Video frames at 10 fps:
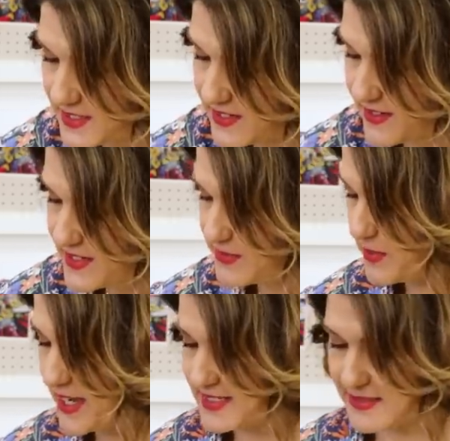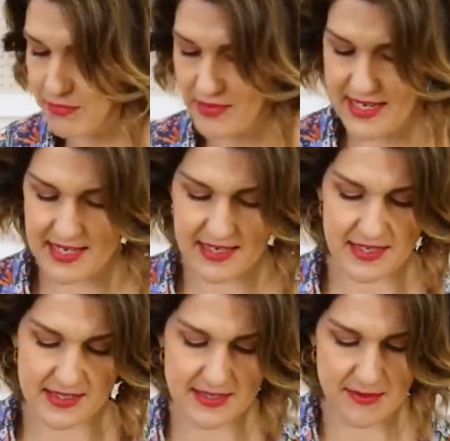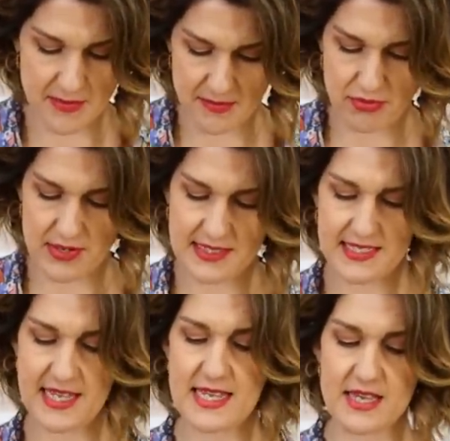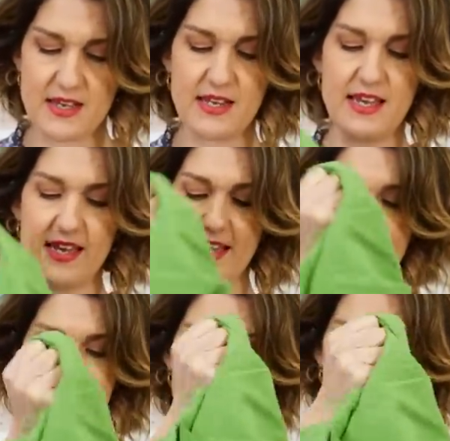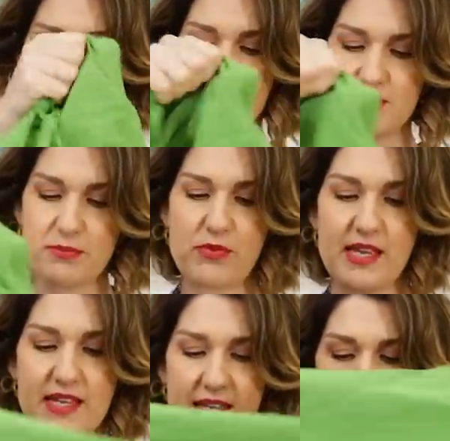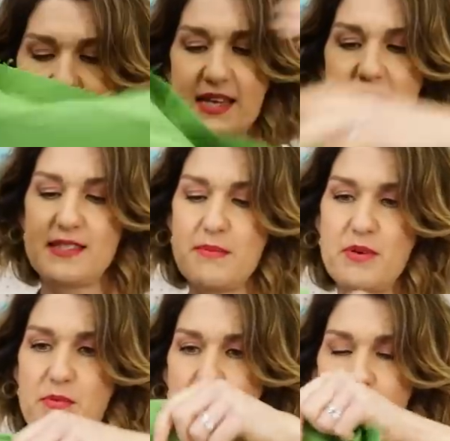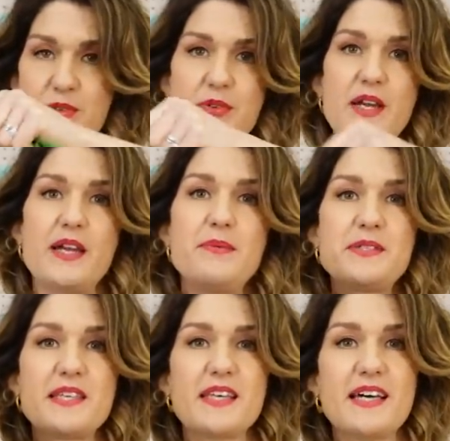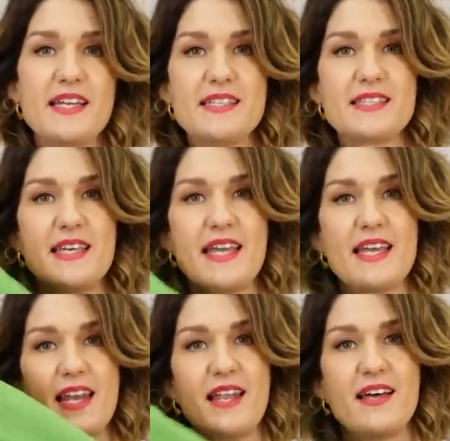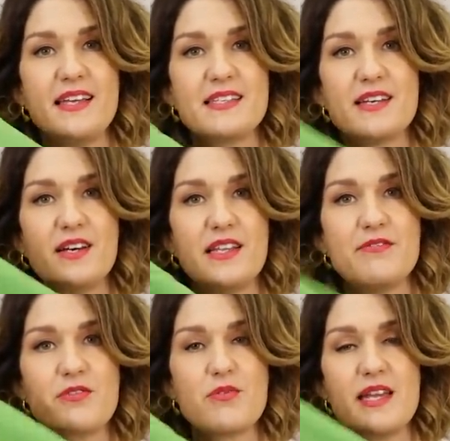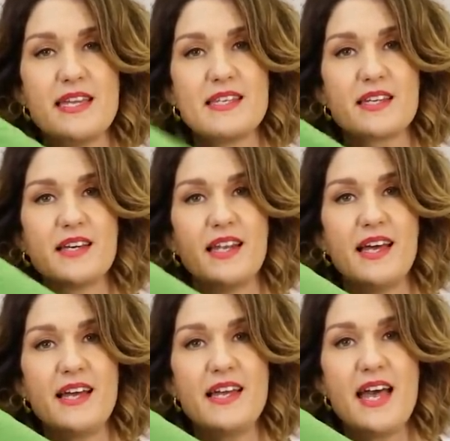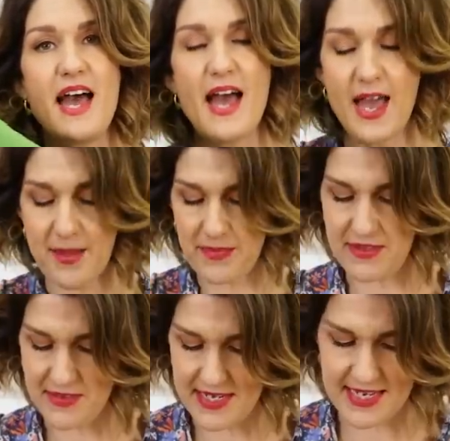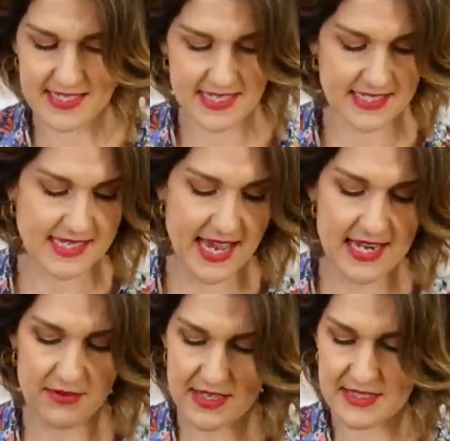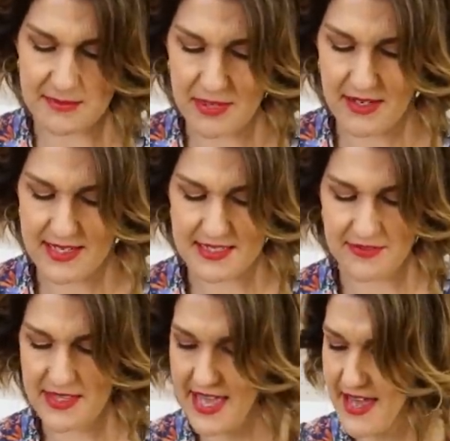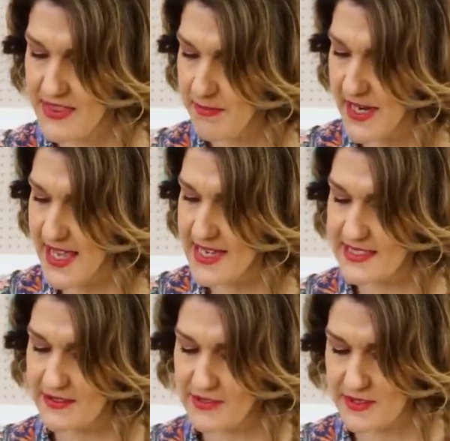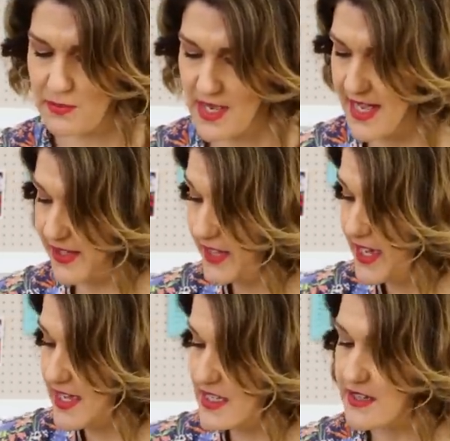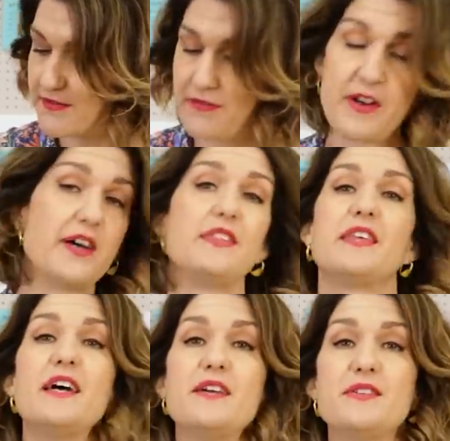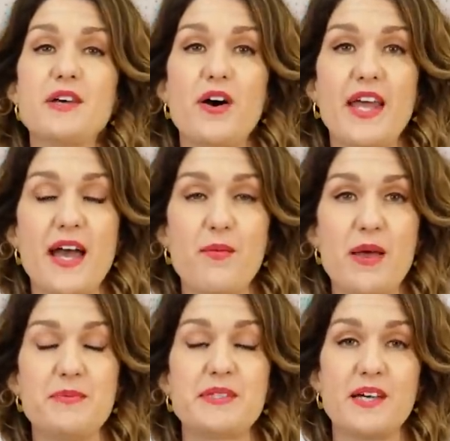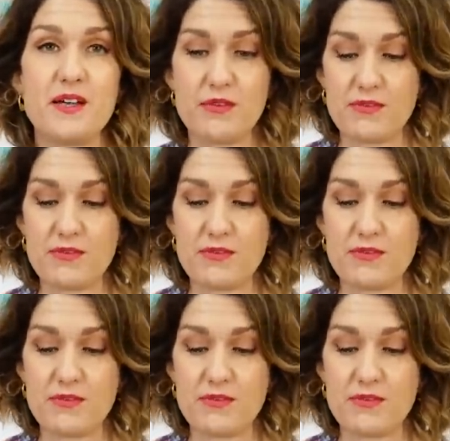a nice way to bring some pretty colour into your spring summer wardrobe. So that is the light olive green colour. Um, if you need any tailoring supplies for the heather blazer as well, you can find those on our website.